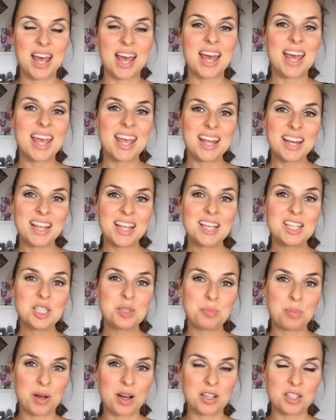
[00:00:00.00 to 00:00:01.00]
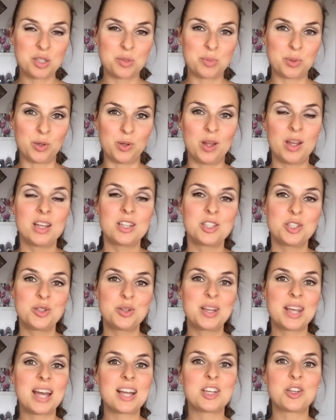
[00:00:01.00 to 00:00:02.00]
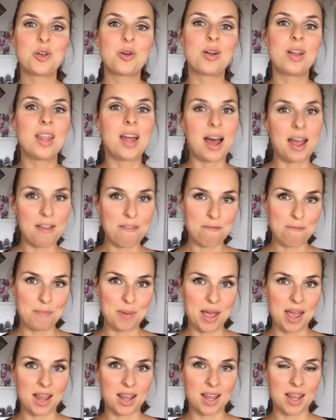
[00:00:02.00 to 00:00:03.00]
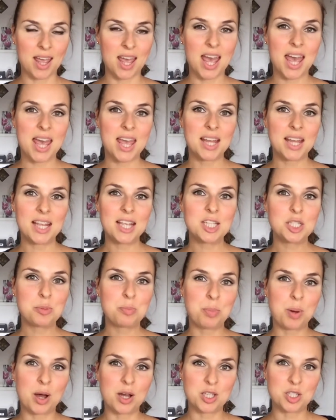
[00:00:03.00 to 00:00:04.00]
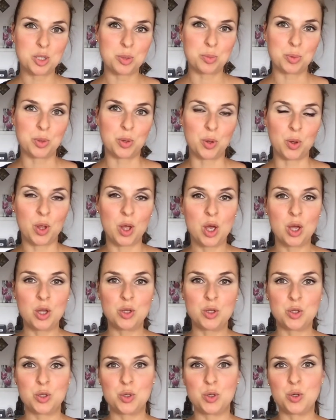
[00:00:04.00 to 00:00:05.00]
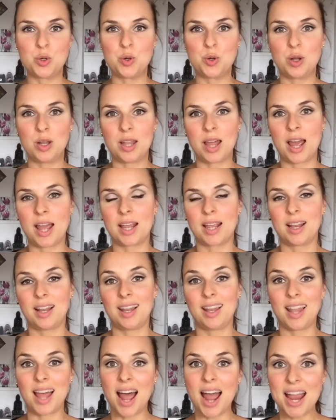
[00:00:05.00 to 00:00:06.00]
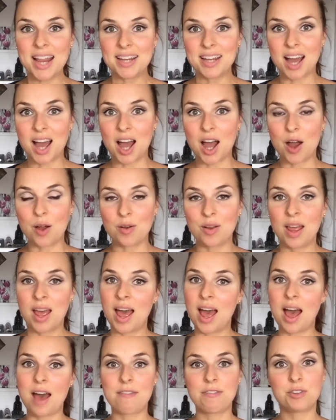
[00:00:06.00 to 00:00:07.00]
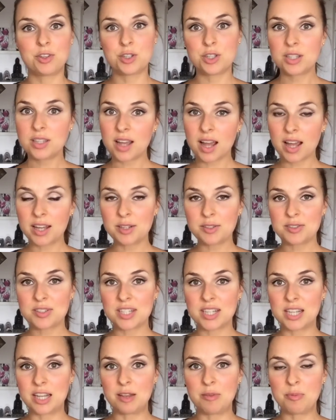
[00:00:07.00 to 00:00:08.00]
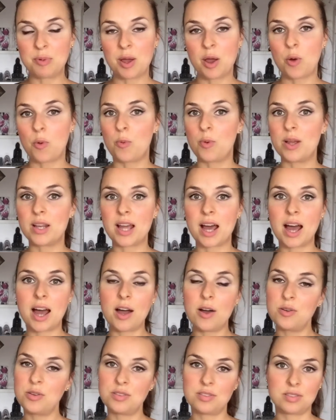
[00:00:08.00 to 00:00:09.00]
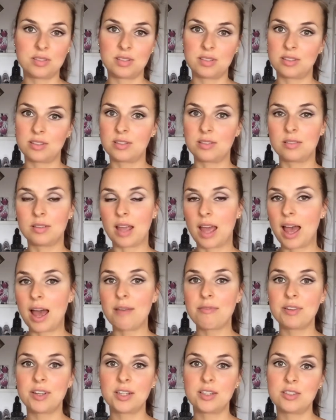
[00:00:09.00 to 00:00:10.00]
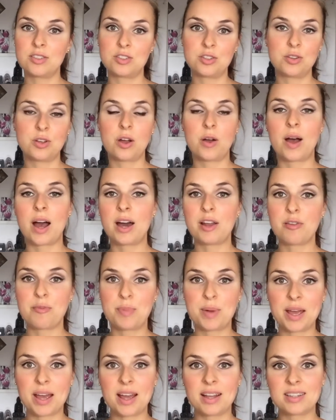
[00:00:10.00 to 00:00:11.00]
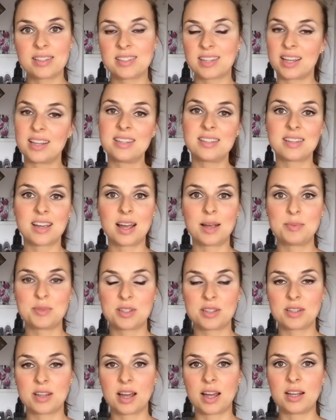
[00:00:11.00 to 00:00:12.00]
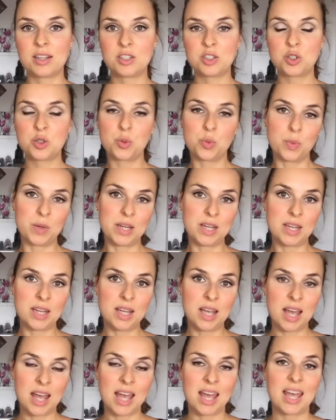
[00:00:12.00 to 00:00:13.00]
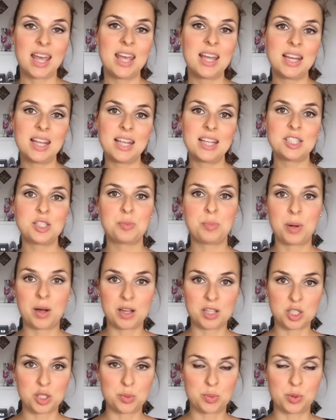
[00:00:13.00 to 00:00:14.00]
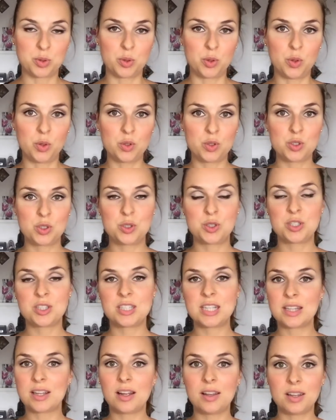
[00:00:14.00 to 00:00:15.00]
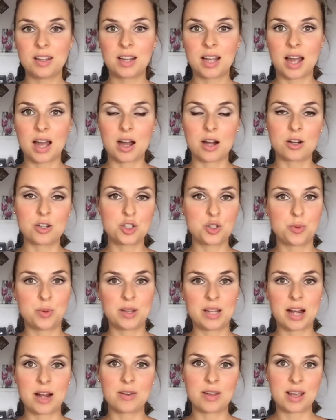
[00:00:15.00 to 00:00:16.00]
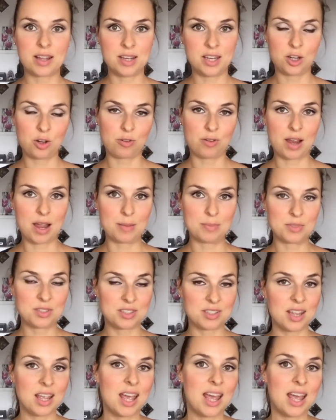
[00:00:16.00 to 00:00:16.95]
It is possible to get your life back. It is possible to lie down, have a good night of sleep without having to go out of bed 10 times a night to wee. It is possible to sit on the couch without any cramps.